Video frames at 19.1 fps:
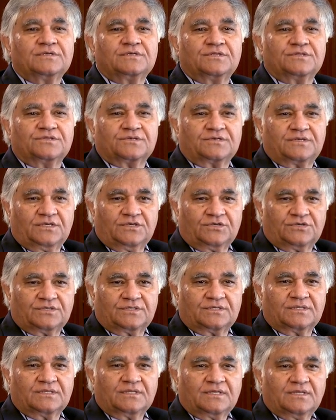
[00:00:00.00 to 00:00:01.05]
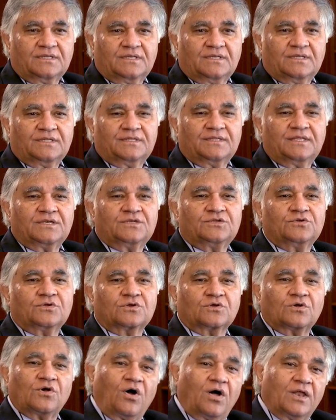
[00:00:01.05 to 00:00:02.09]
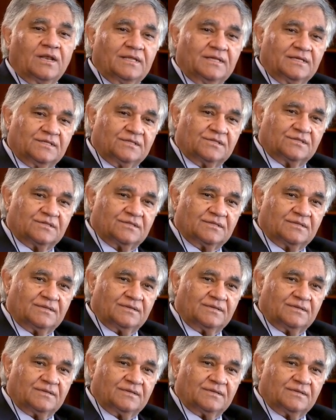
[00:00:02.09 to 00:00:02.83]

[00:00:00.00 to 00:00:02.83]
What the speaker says: distinction that your colleagues